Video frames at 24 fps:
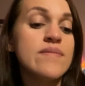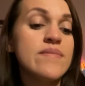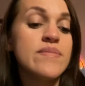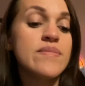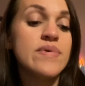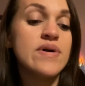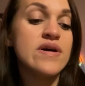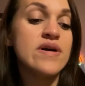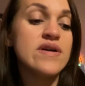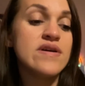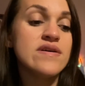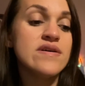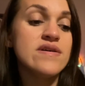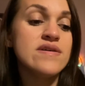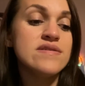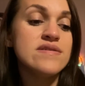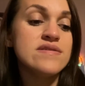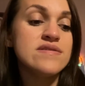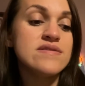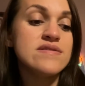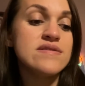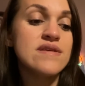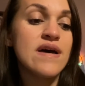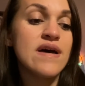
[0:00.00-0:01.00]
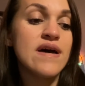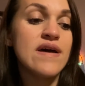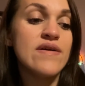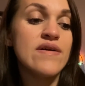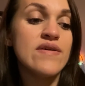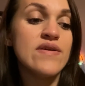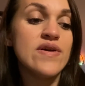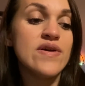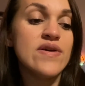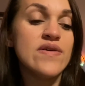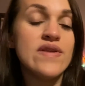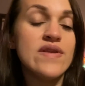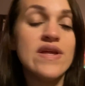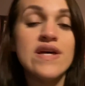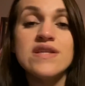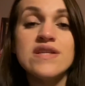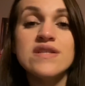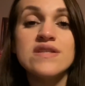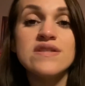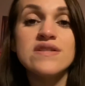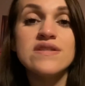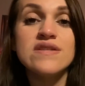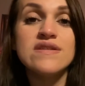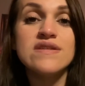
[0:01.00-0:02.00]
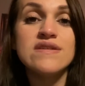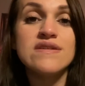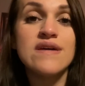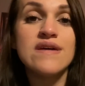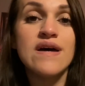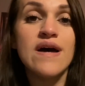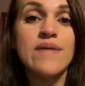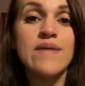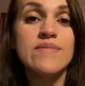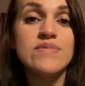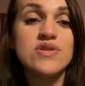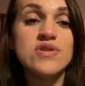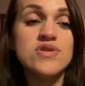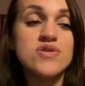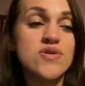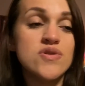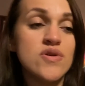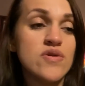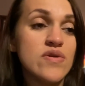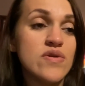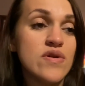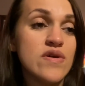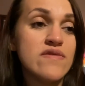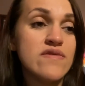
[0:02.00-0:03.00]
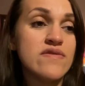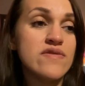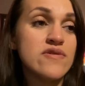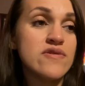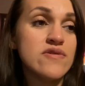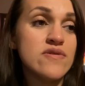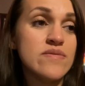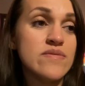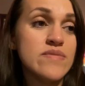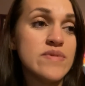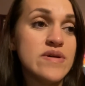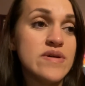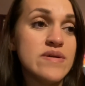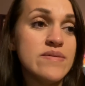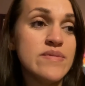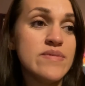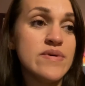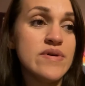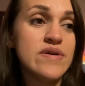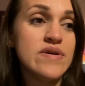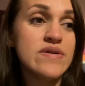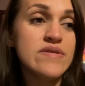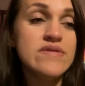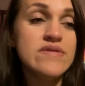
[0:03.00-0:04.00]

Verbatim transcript: because I don't know that I'm just thrown off a little bit but